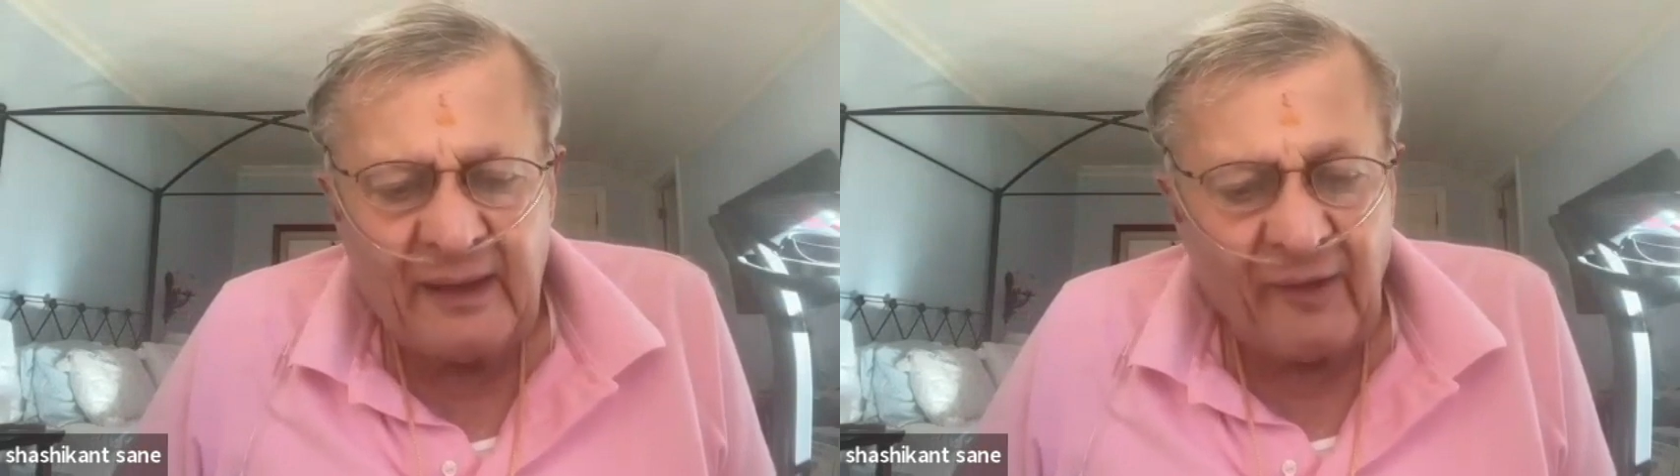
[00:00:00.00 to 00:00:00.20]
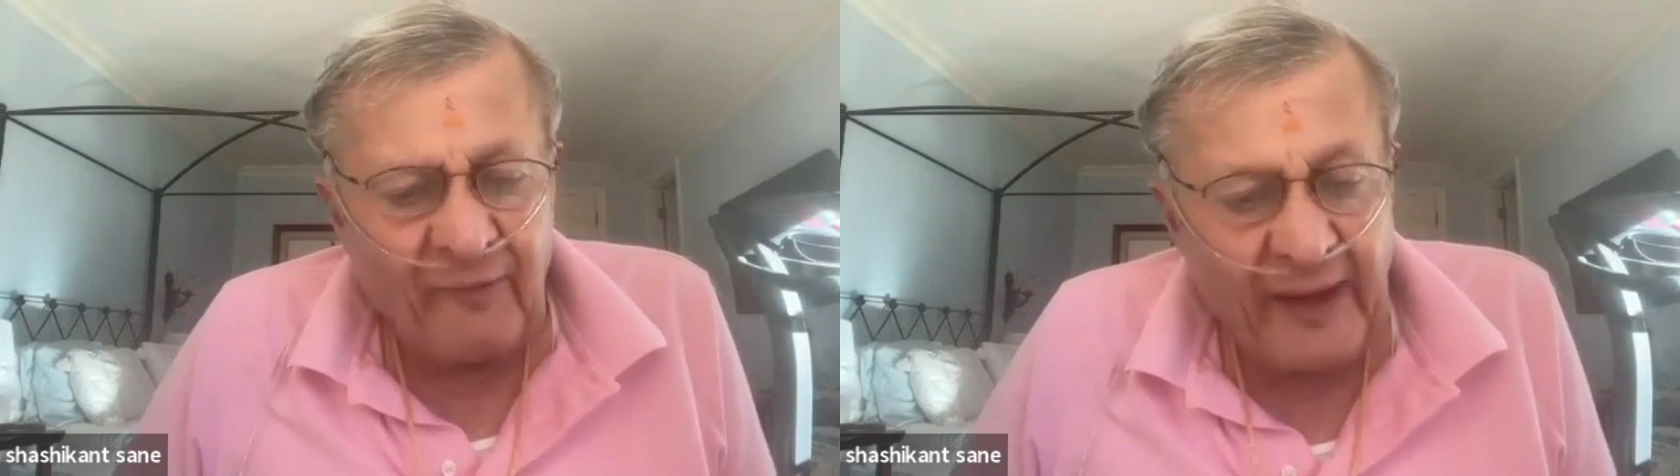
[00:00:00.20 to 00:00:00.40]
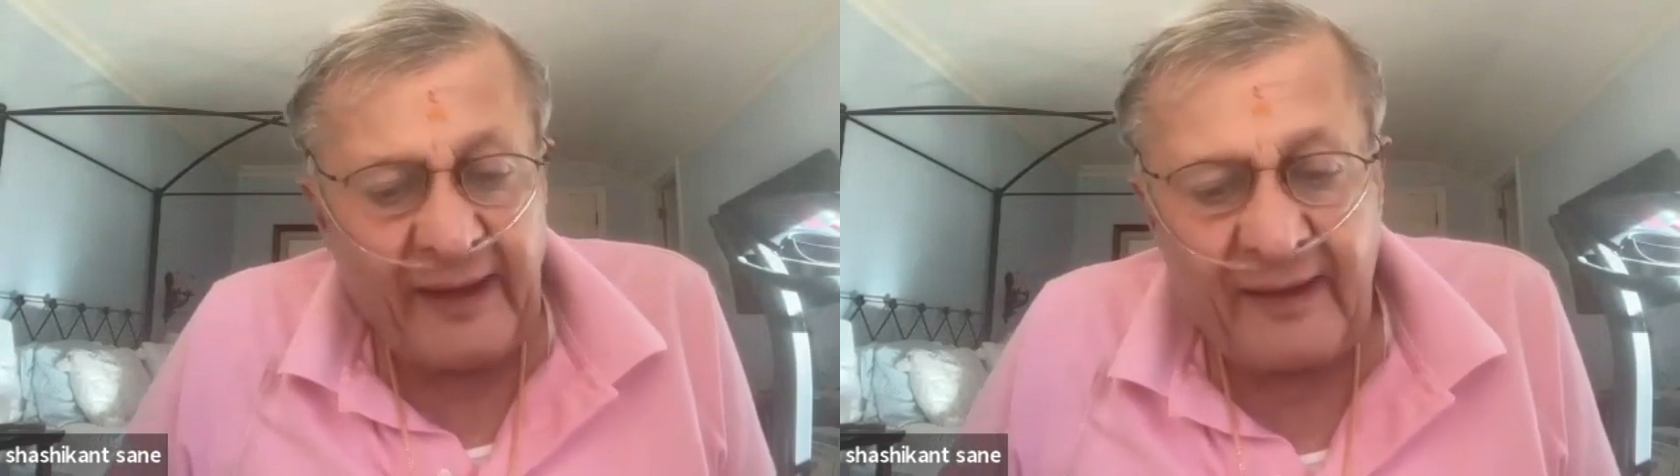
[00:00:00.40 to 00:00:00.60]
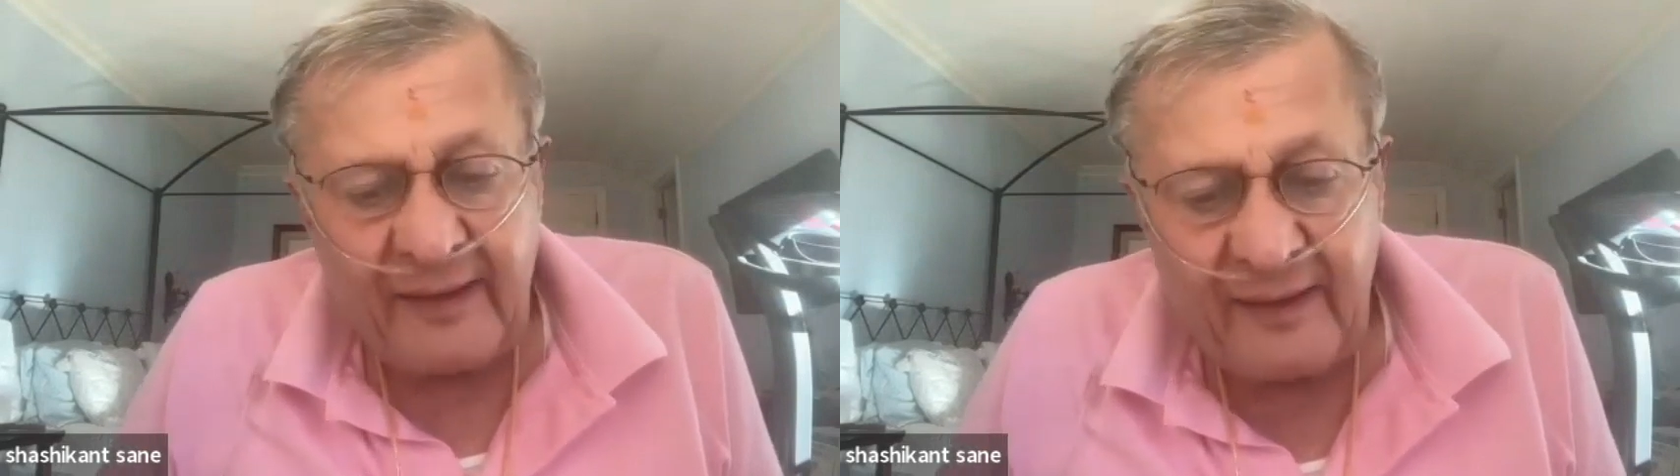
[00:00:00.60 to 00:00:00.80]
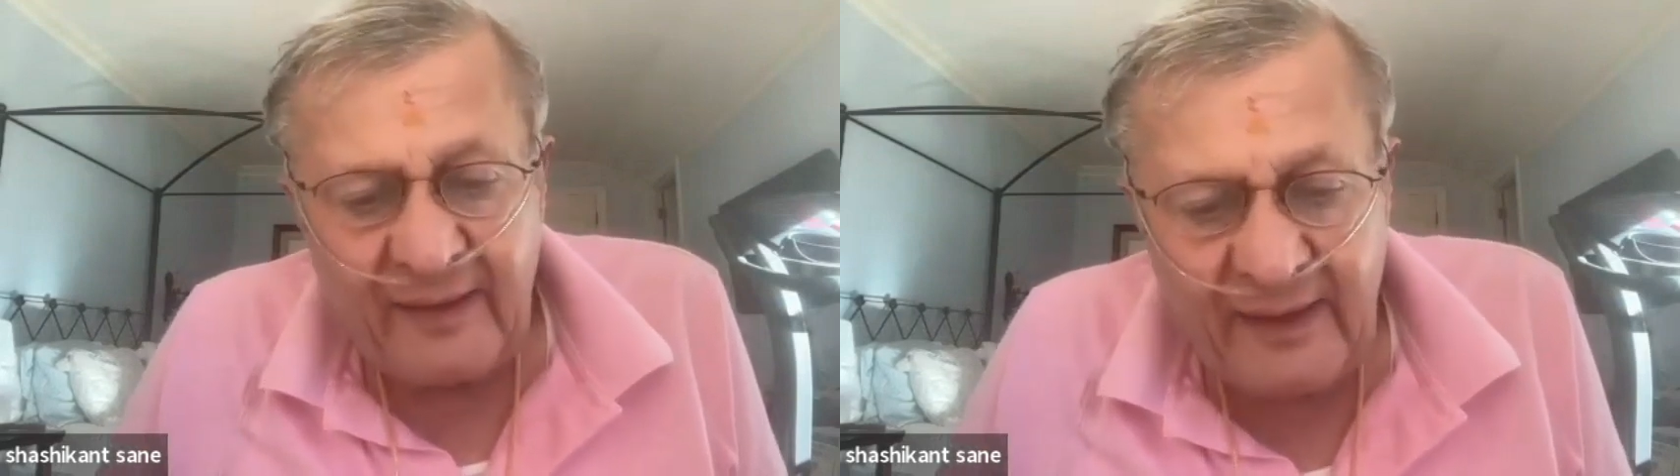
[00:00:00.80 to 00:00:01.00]
awake
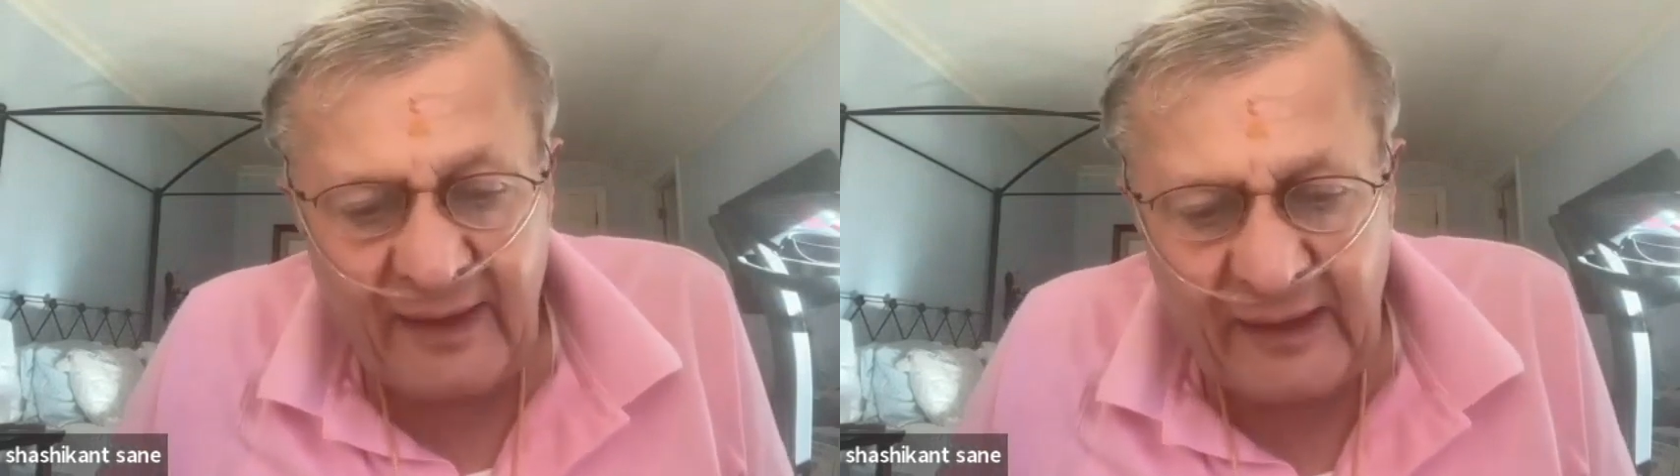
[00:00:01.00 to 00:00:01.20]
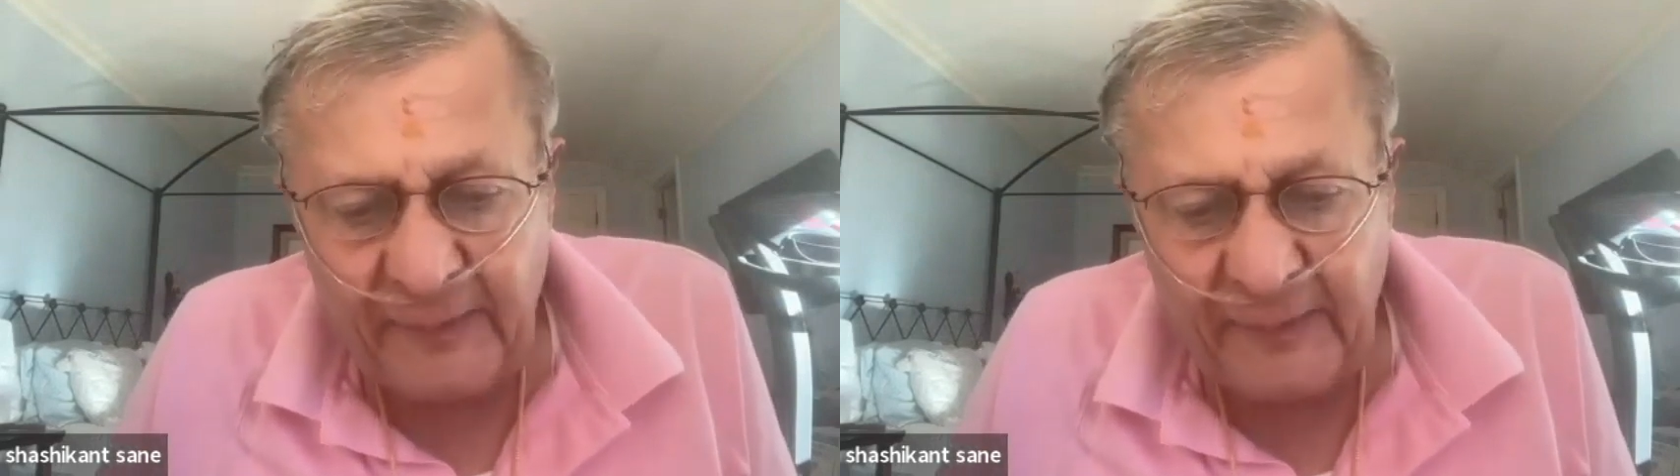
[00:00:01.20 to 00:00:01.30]
a